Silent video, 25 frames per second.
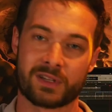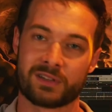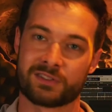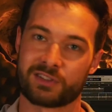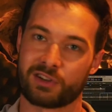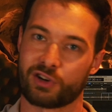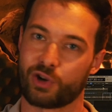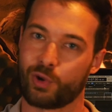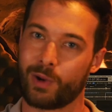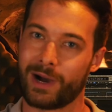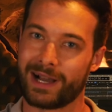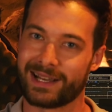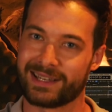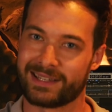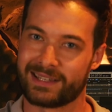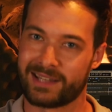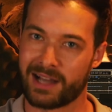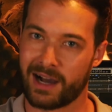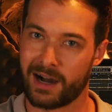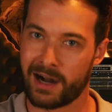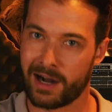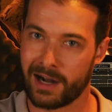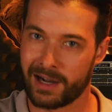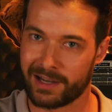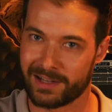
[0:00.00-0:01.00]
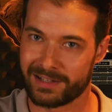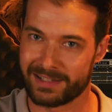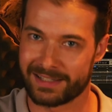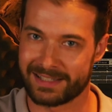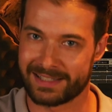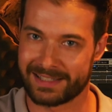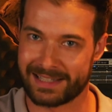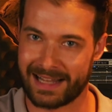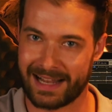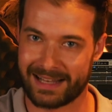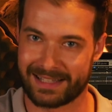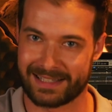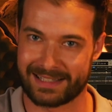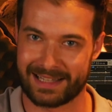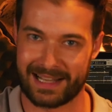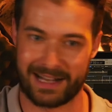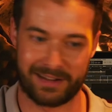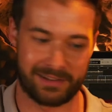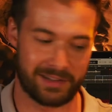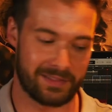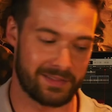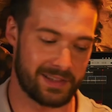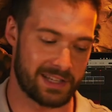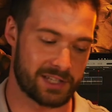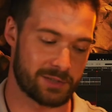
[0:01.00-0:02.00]
So quite dark and sad
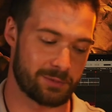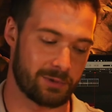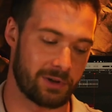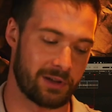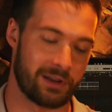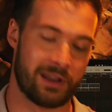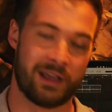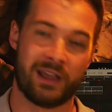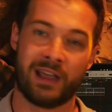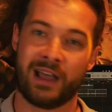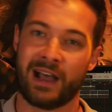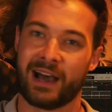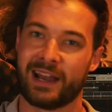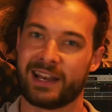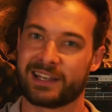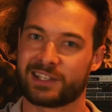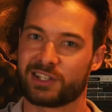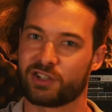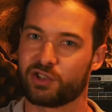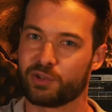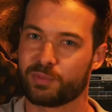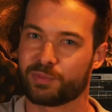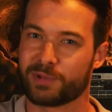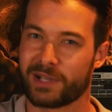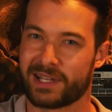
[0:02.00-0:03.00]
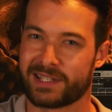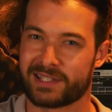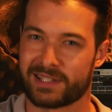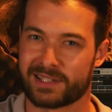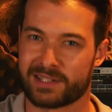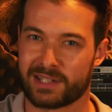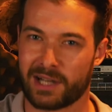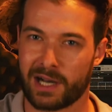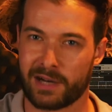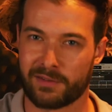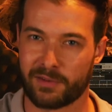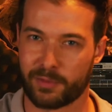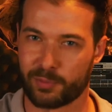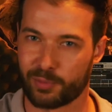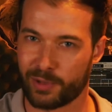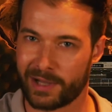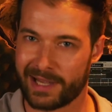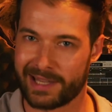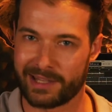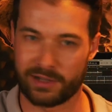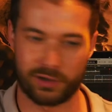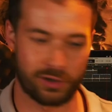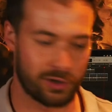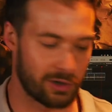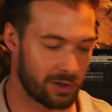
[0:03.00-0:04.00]
sounding, this one, and it's a good place to start for
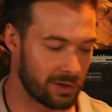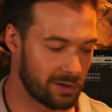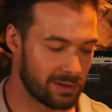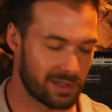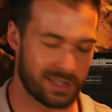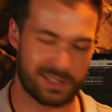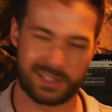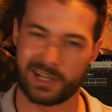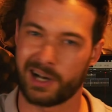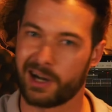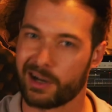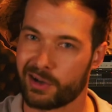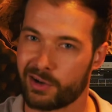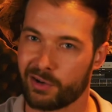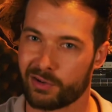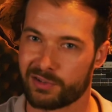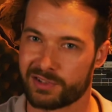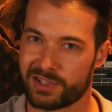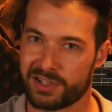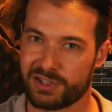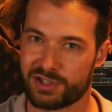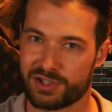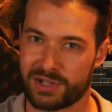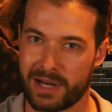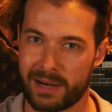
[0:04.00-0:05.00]
playing your guitar chords in